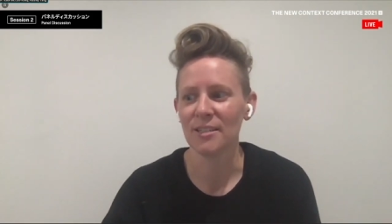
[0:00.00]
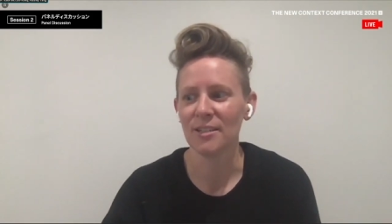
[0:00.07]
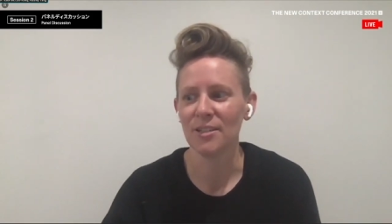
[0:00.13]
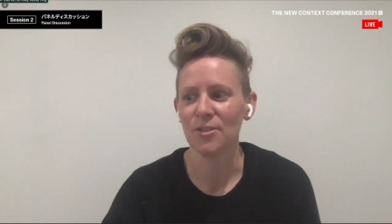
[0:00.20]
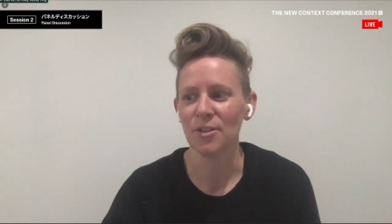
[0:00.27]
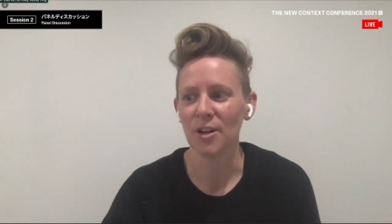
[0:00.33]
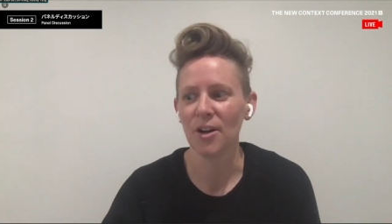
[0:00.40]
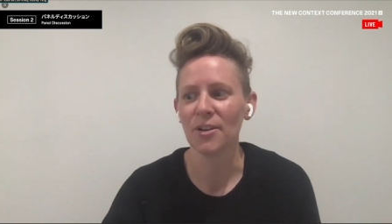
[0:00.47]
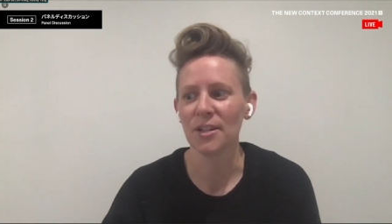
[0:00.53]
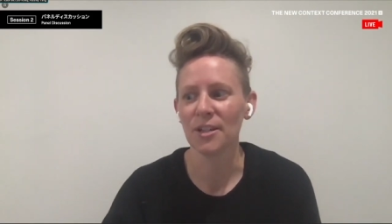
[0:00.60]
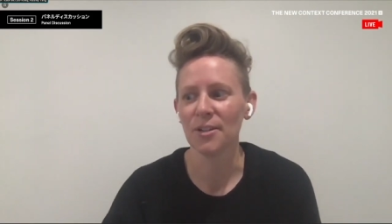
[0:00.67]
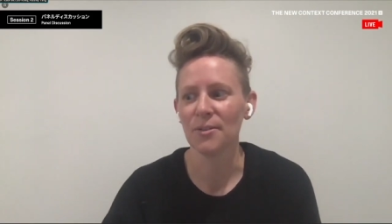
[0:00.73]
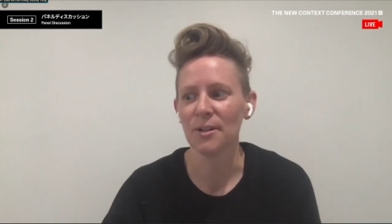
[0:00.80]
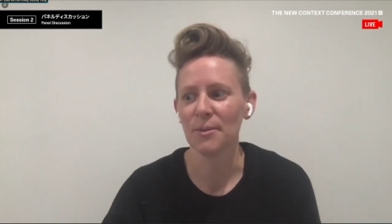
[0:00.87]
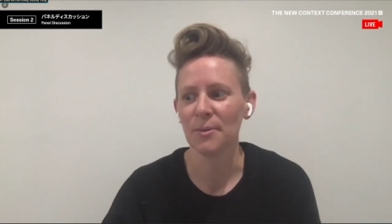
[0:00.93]
you could
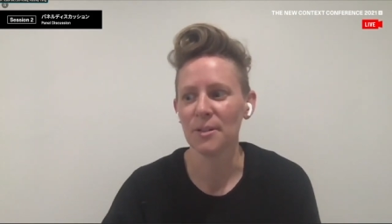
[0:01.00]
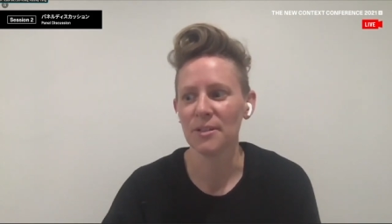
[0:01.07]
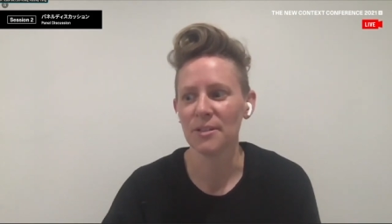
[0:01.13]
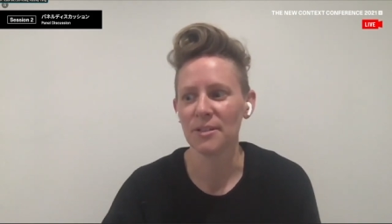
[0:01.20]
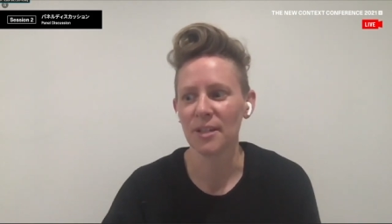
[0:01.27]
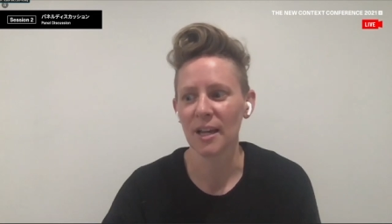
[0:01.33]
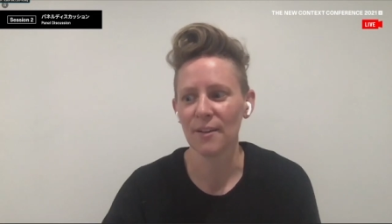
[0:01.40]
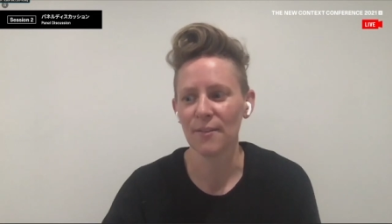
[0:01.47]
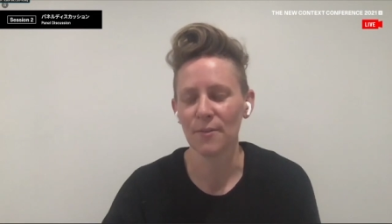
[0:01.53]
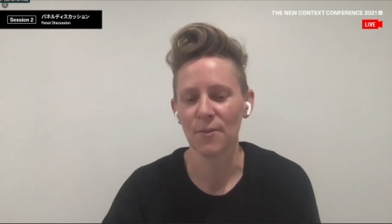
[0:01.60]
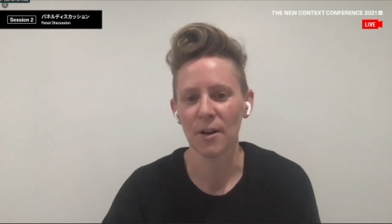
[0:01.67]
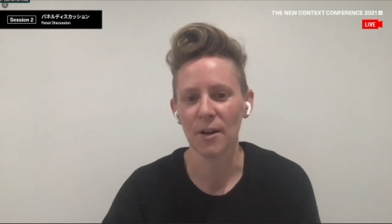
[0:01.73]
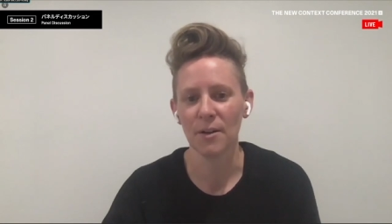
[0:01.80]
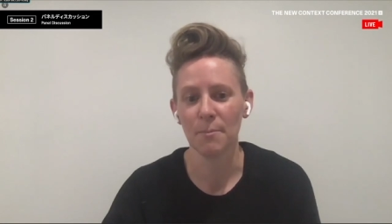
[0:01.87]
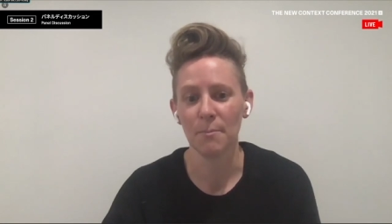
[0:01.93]
argue it was kind
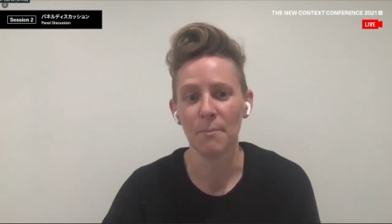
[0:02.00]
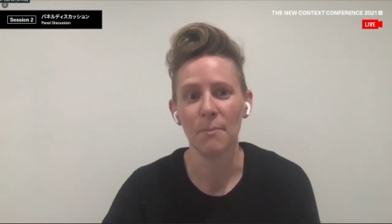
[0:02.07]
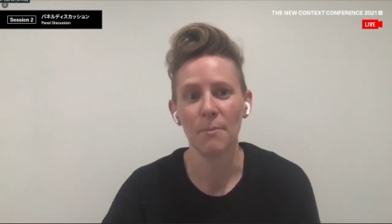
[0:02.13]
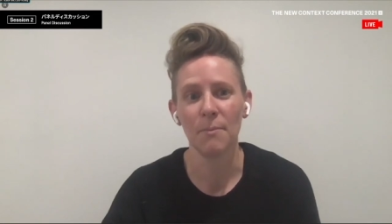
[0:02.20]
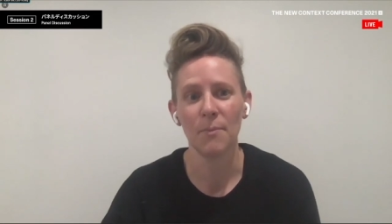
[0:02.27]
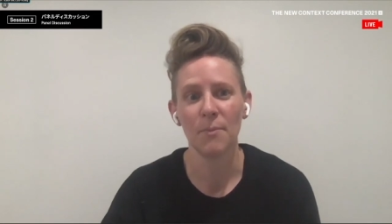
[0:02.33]
of